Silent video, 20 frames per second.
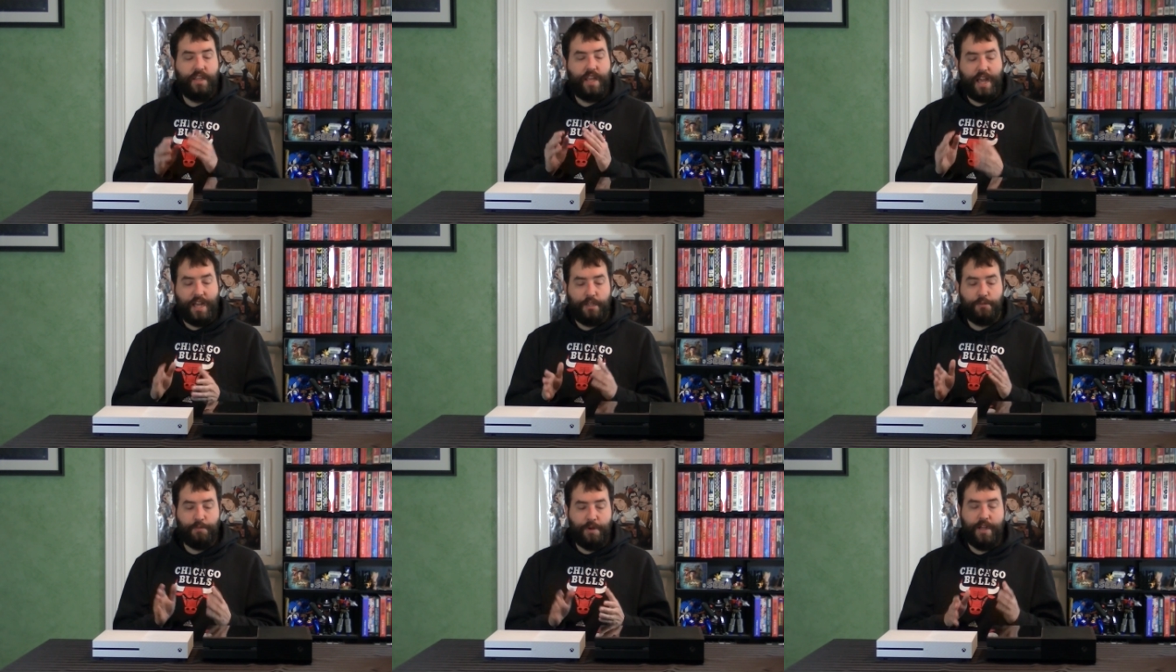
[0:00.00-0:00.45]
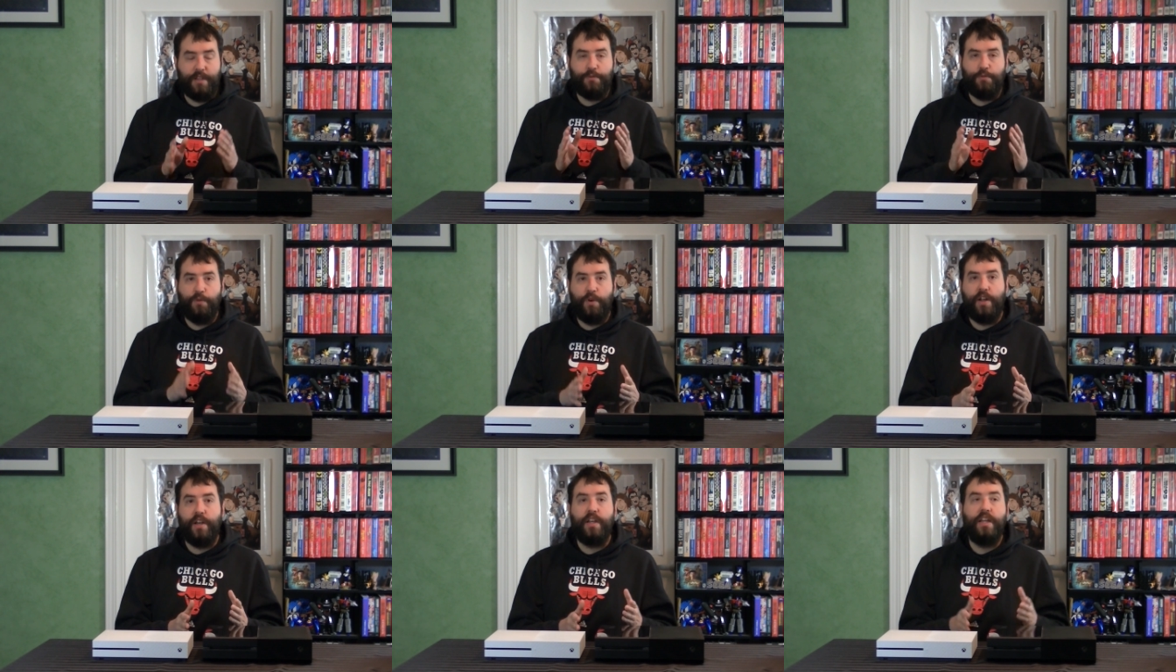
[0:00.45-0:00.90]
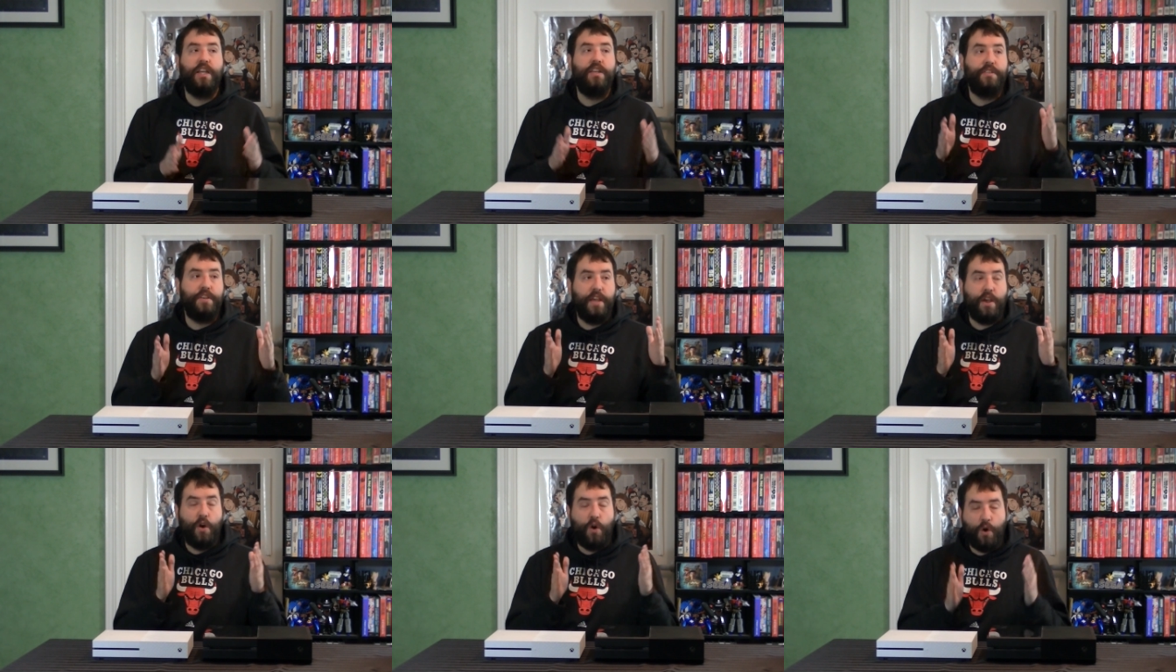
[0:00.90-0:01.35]
The Xbox One is
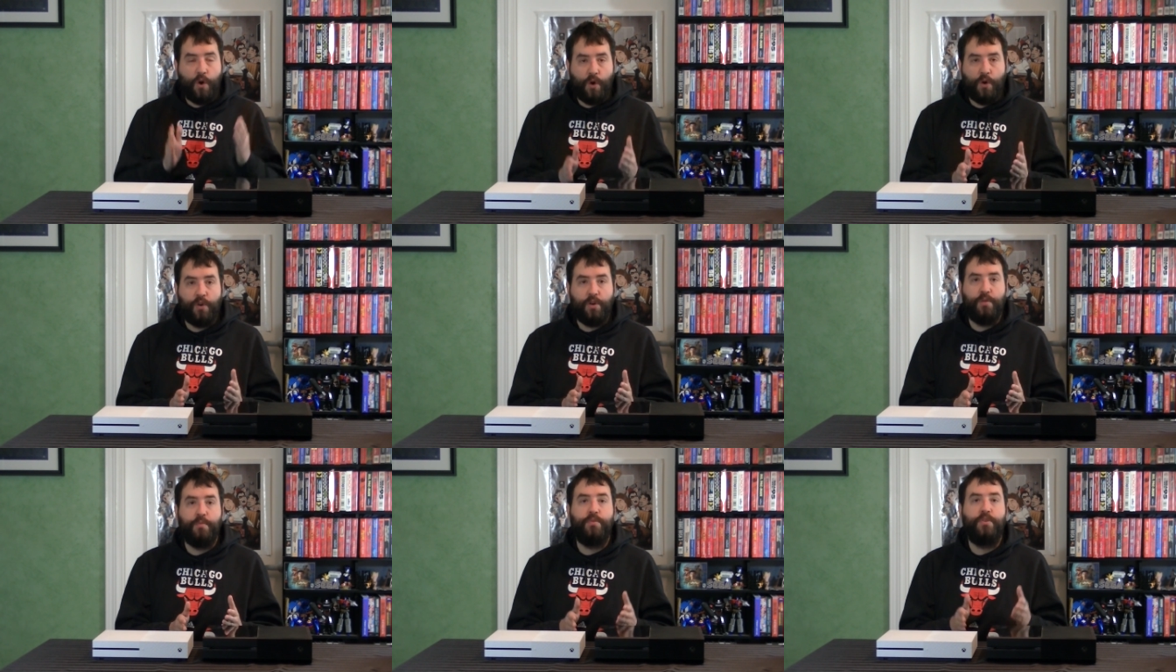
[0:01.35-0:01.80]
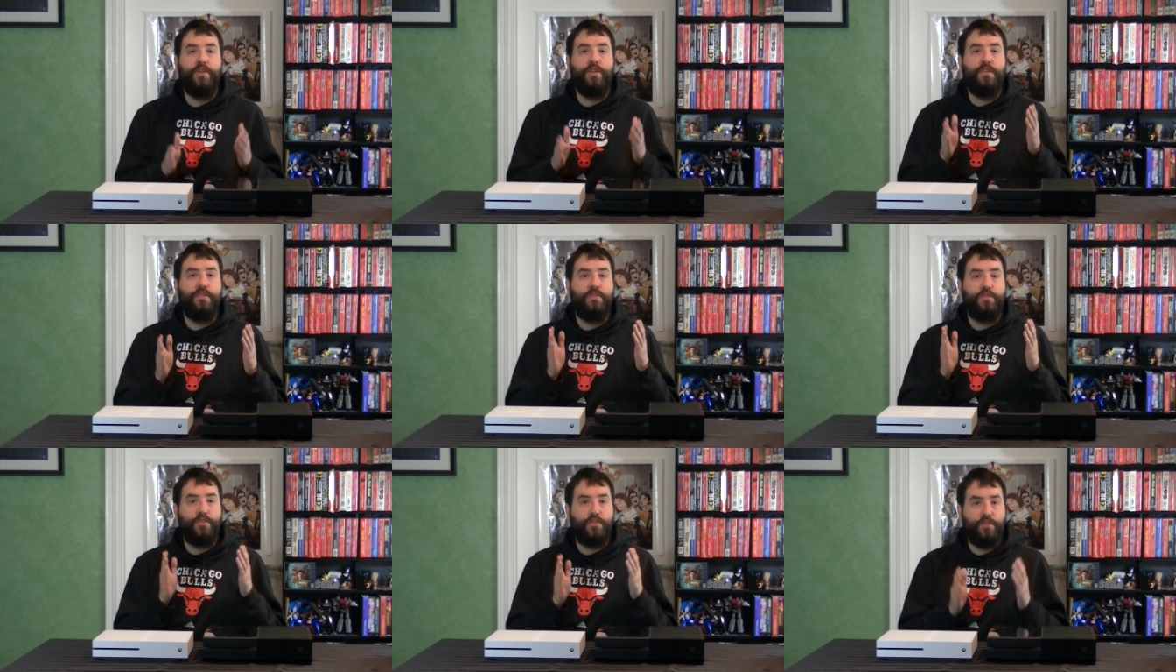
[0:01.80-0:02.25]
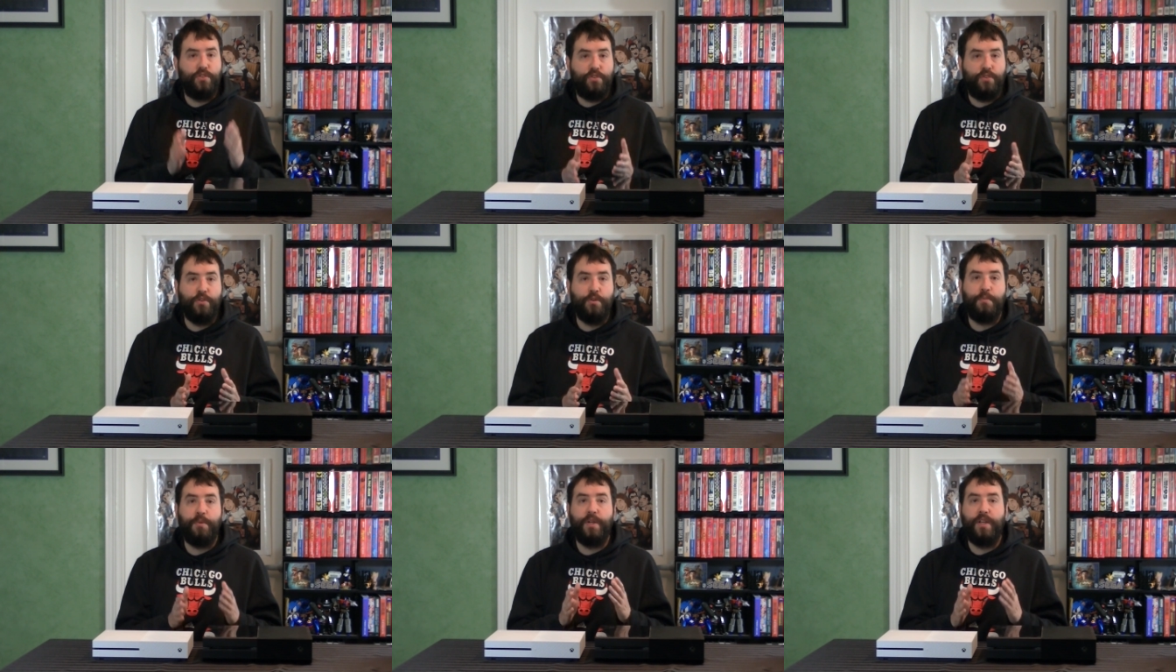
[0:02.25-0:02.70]
a horrible,
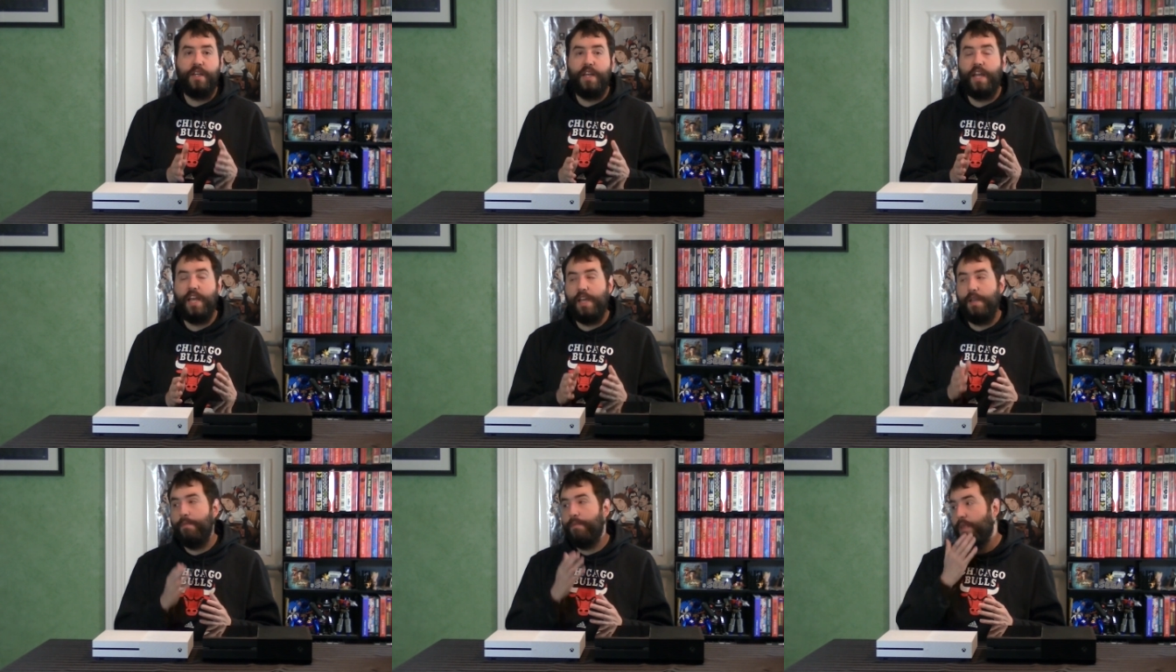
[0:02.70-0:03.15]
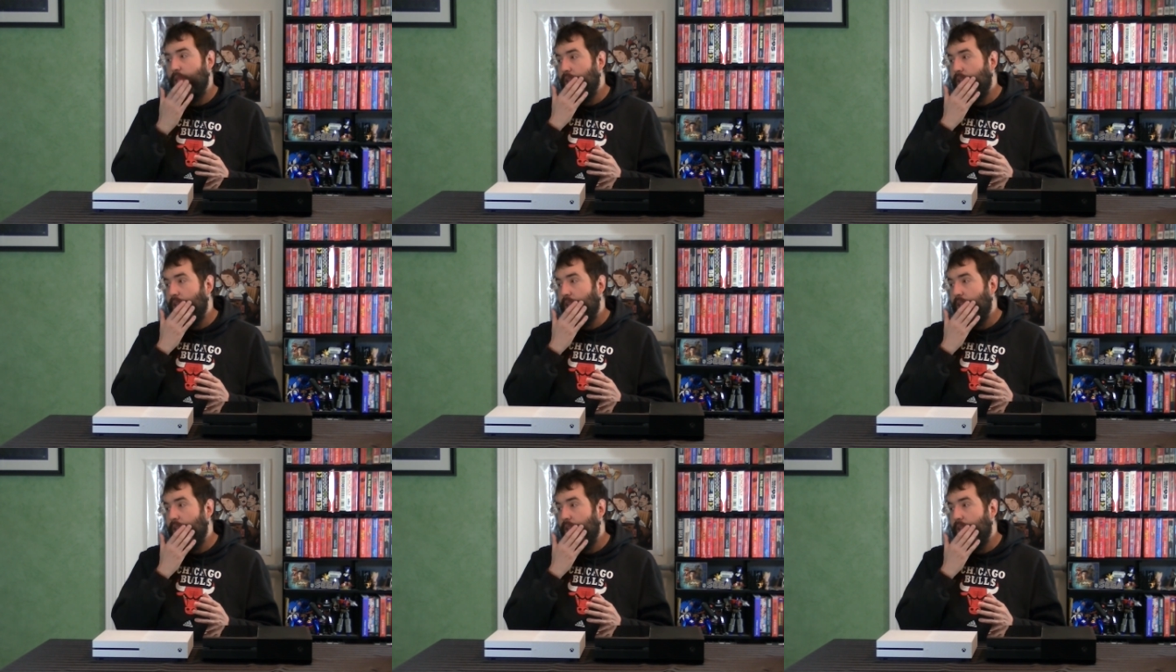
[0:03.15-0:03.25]
stupid name.